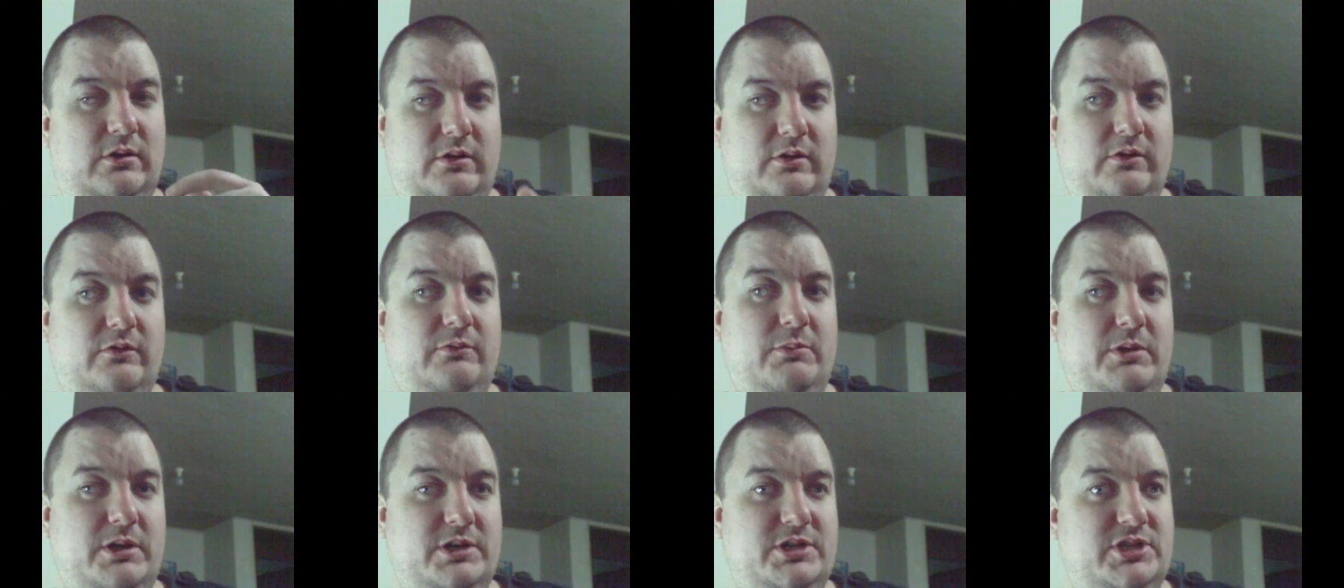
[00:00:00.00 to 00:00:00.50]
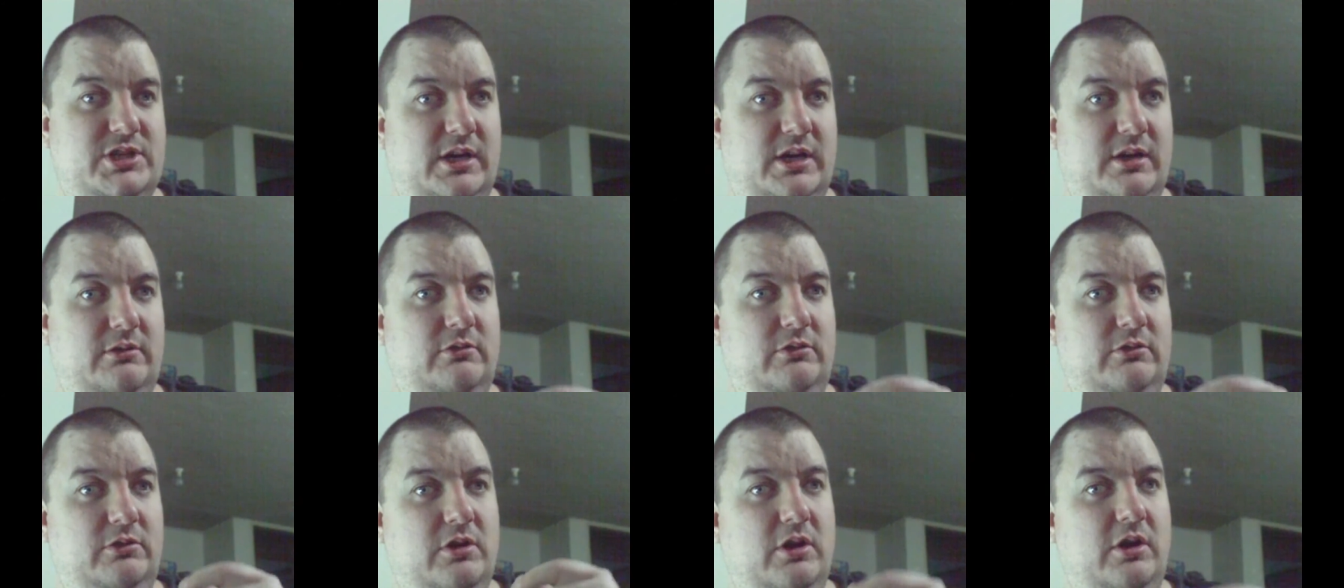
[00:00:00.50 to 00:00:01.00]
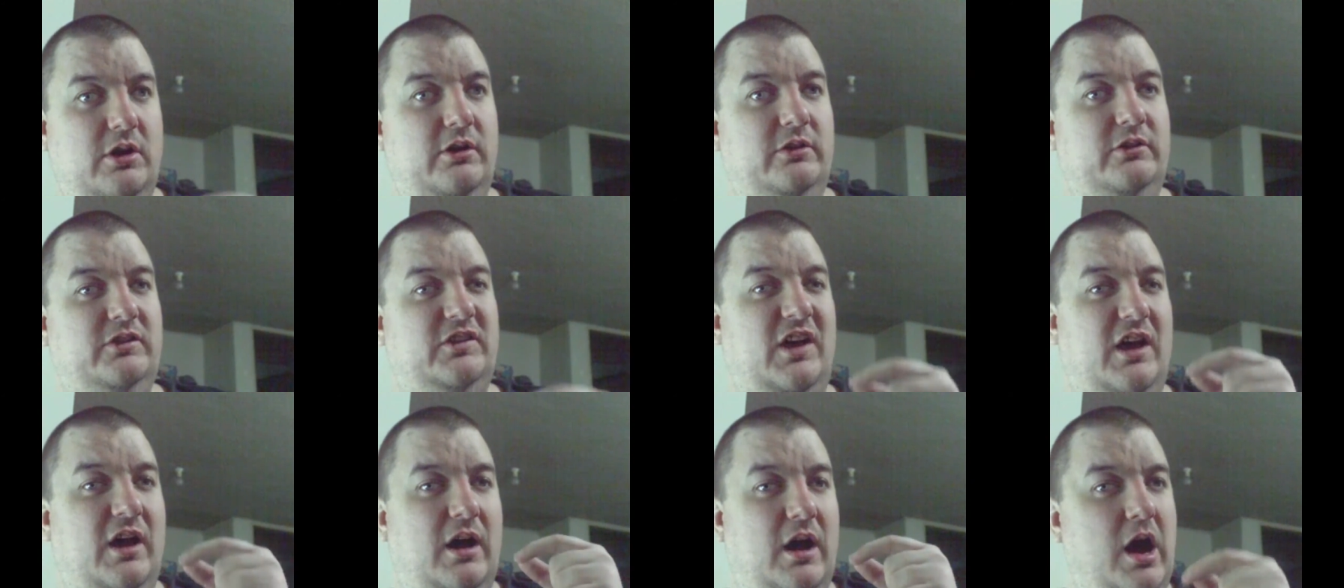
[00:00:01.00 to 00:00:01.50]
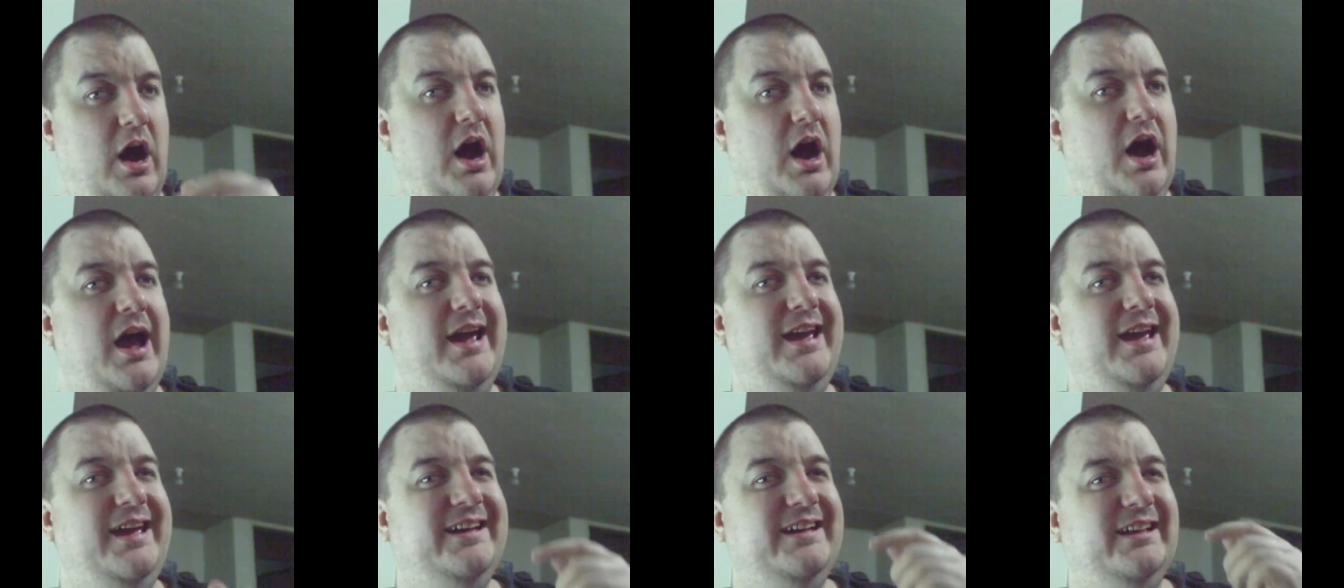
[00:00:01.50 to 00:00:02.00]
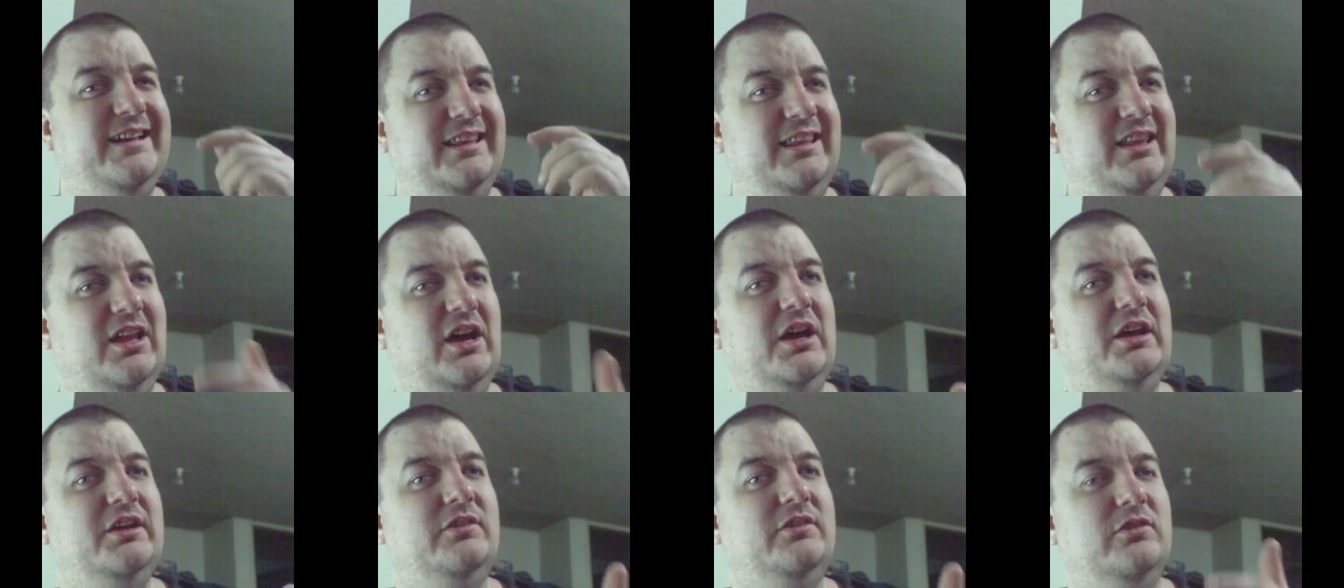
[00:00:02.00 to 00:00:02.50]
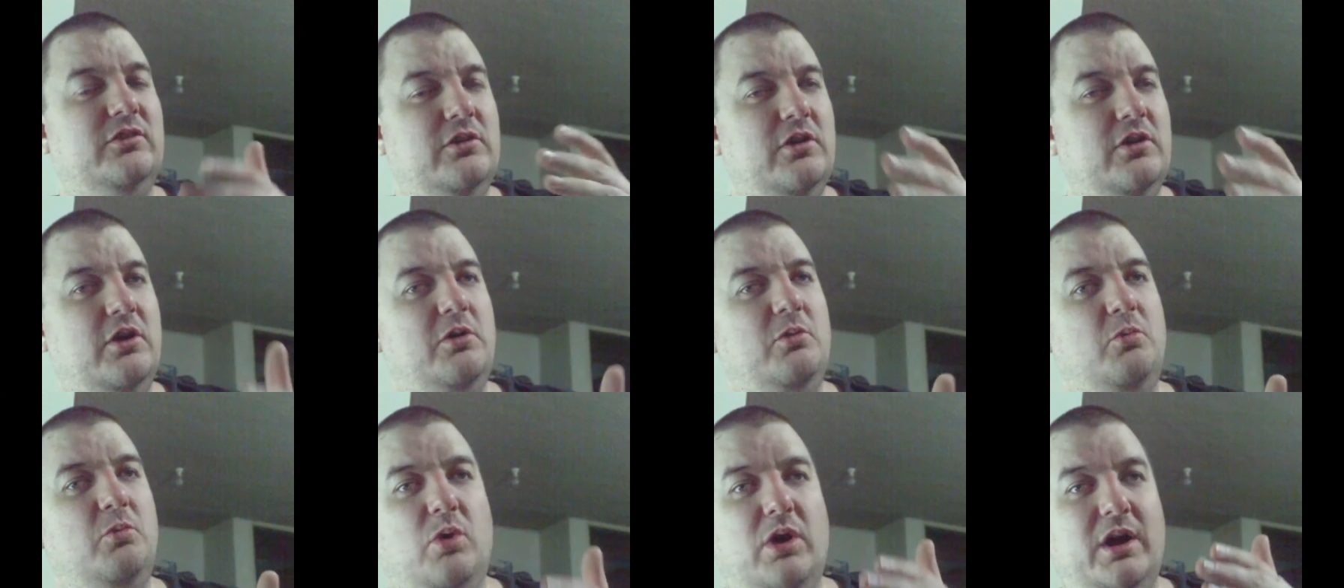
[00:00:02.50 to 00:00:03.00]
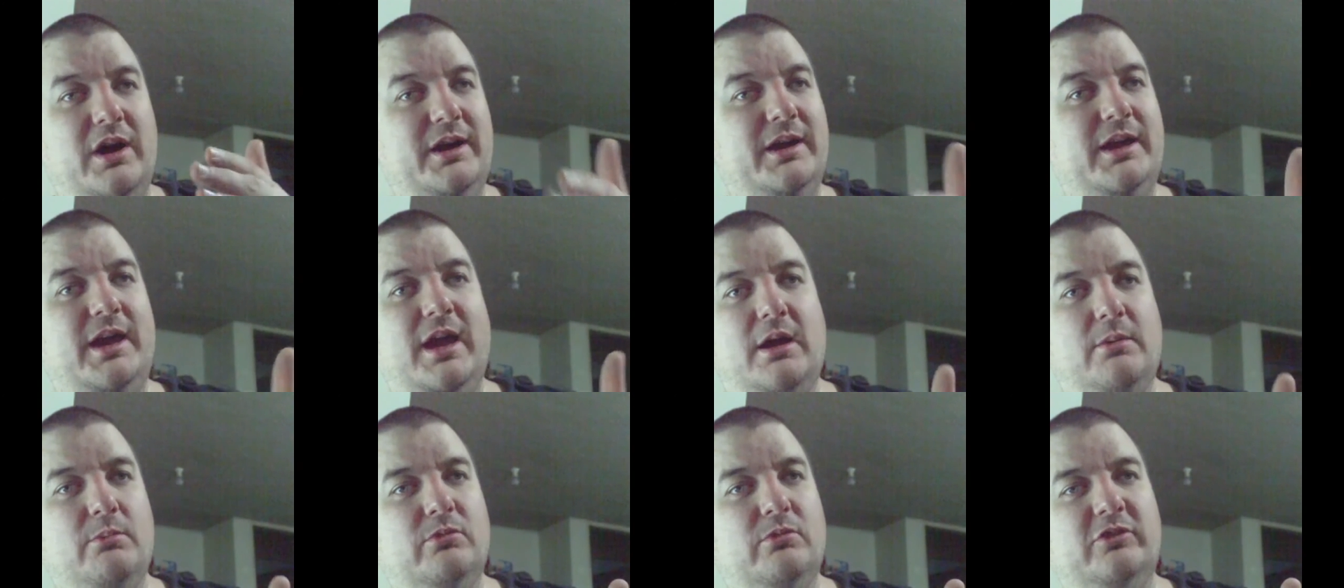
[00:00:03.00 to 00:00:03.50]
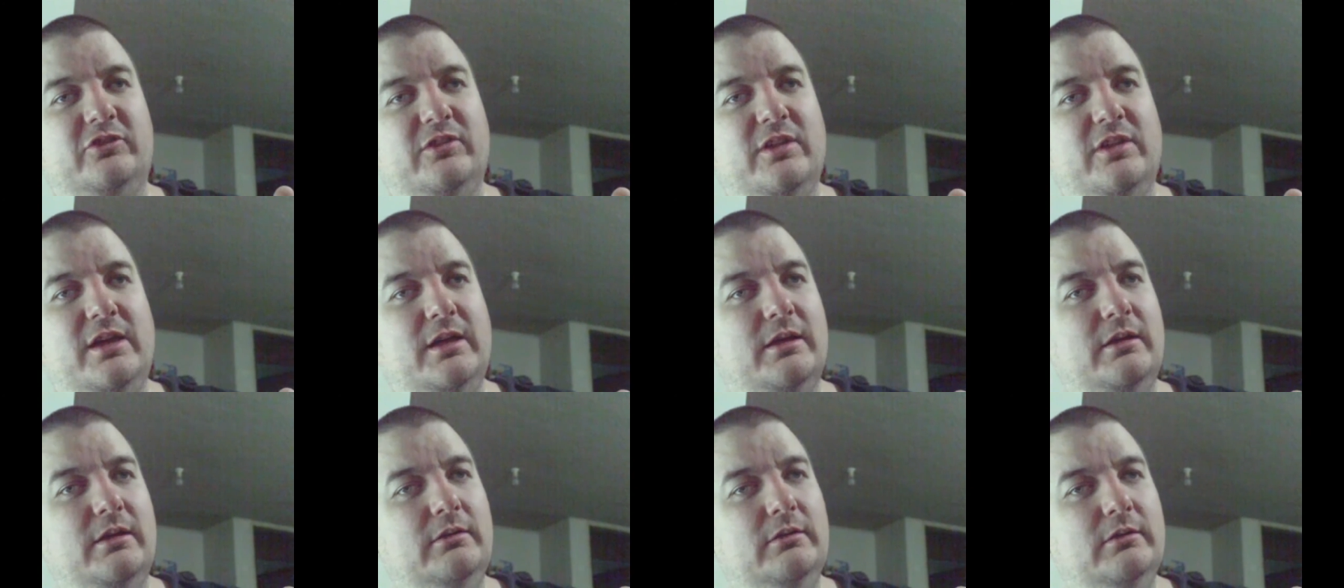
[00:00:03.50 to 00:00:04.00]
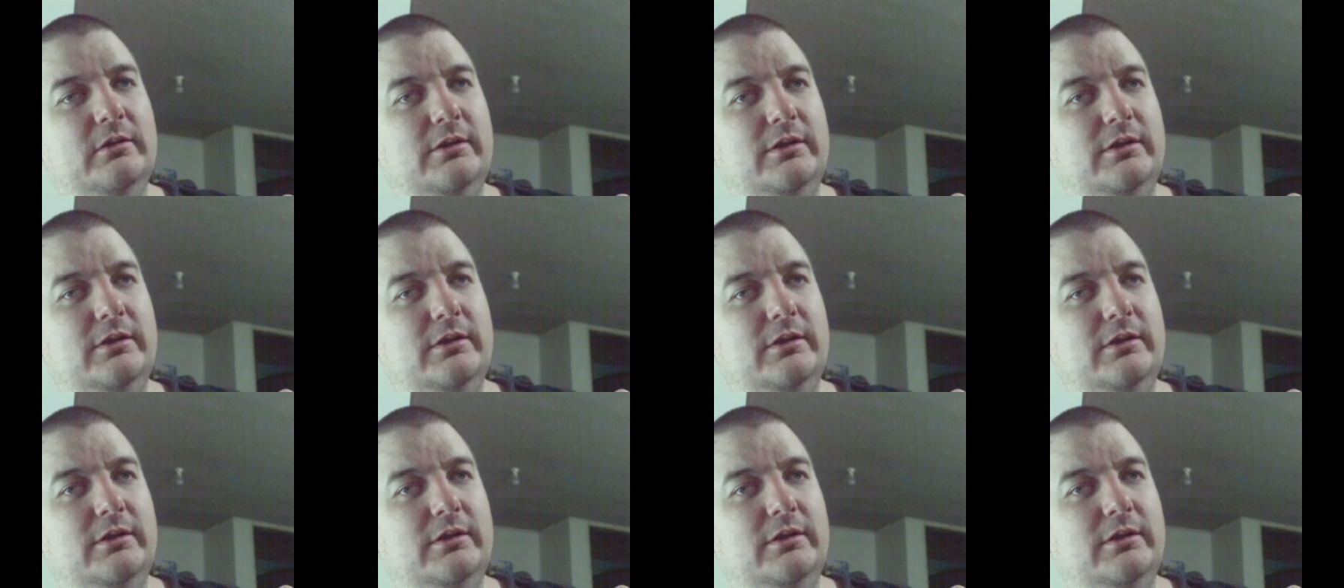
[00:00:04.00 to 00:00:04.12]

of my channel, knows, I like to know why a camera's there.